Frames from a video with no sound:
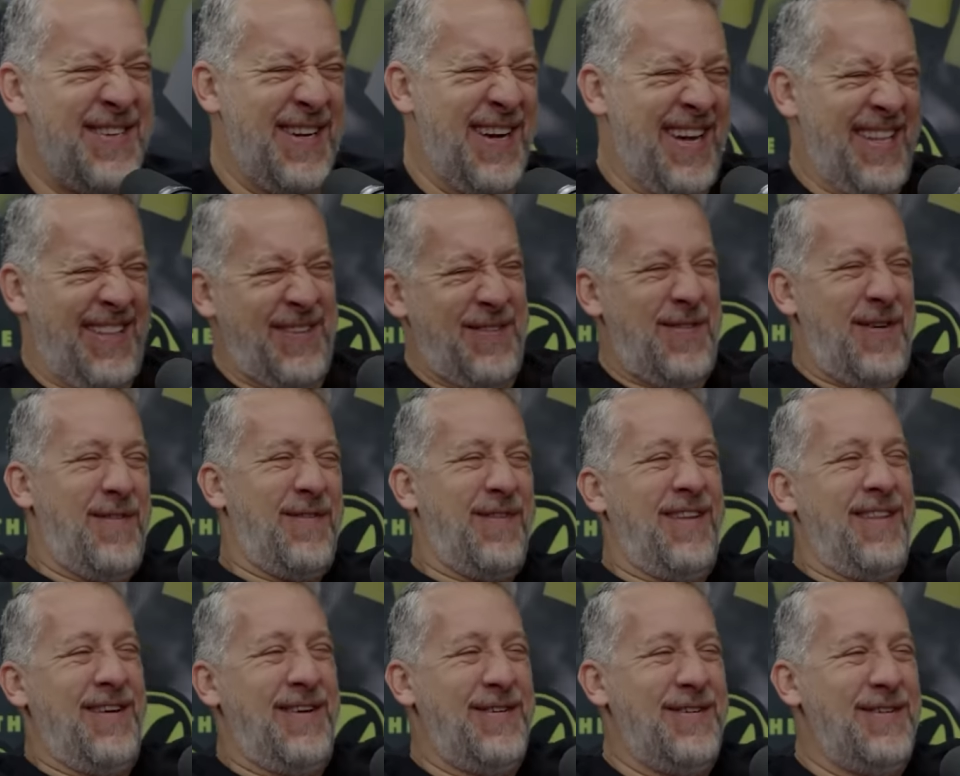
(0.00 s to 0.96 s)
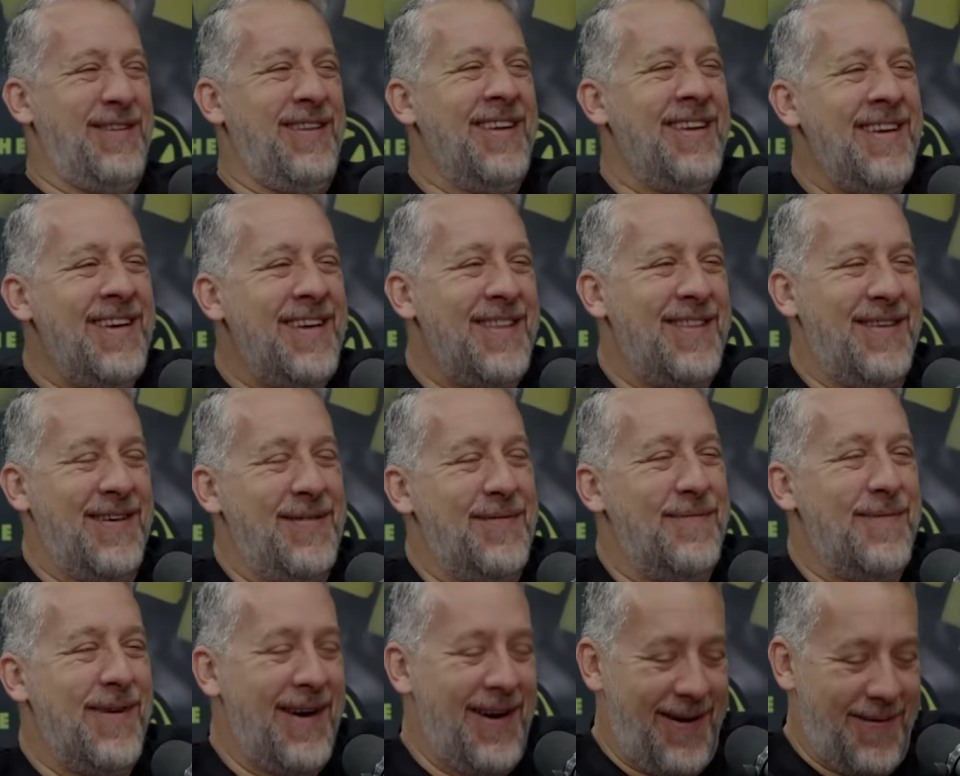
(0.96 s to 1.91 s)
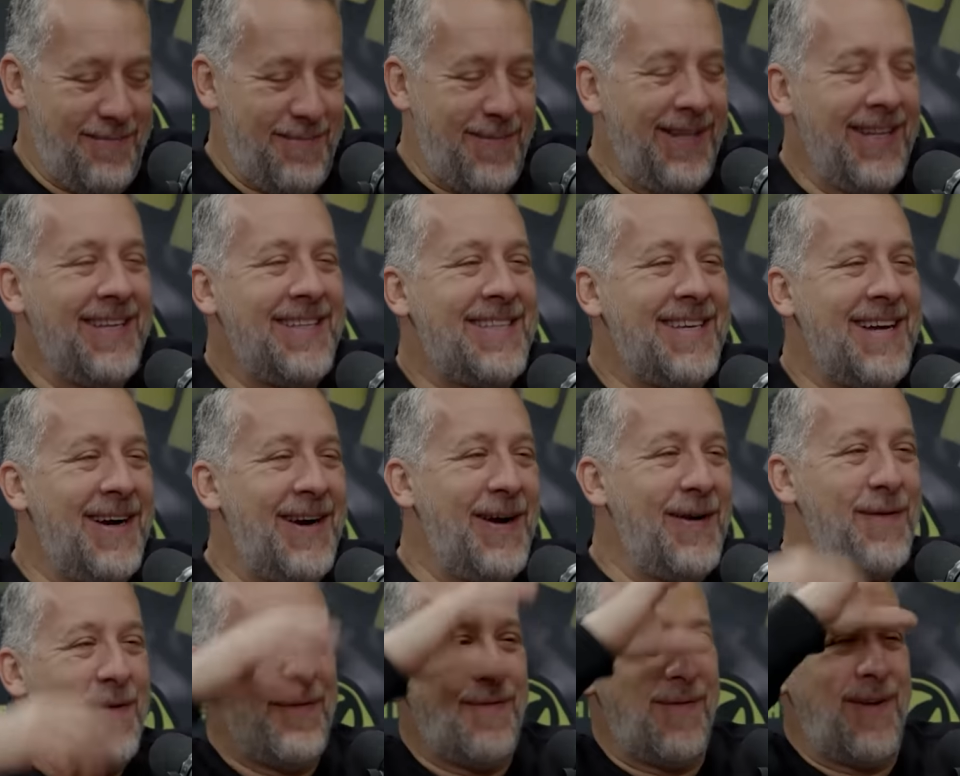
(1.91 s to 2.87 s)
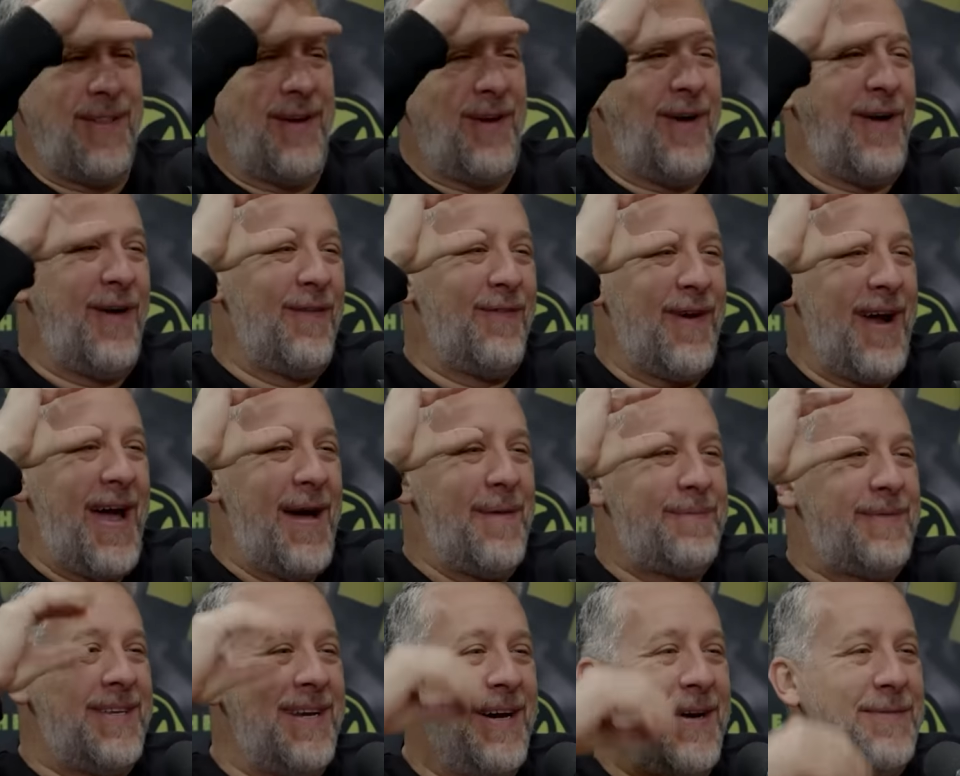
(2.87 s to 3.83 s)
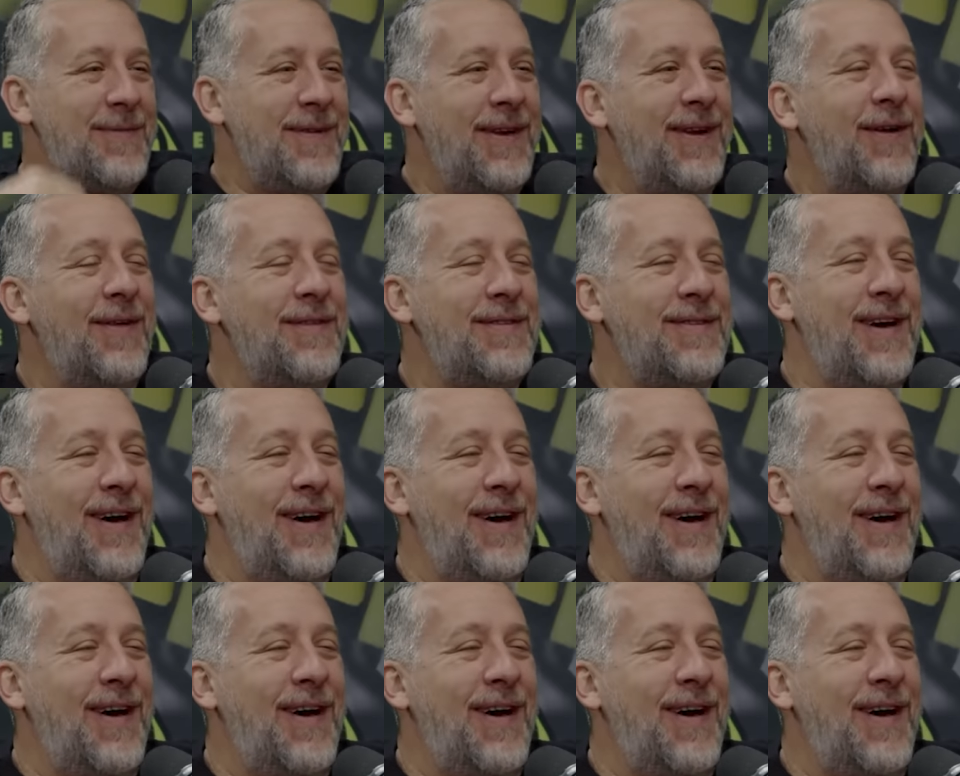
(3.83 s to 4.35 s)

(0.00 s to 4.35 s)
you got the one where they're the uh, military one where they're all wrapped up. You know, that's the